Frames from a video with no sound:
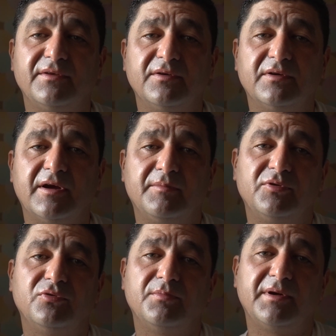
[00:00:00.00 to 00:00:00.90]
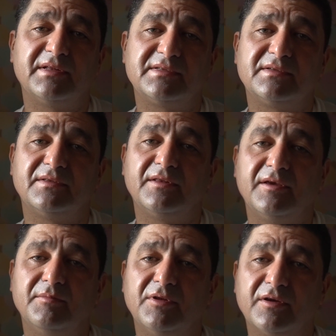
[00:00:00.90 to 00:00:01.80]
thing happened to pets
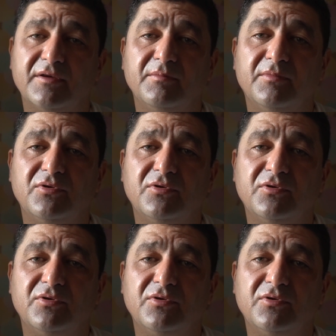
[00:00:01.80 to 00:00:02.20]
named Lucky,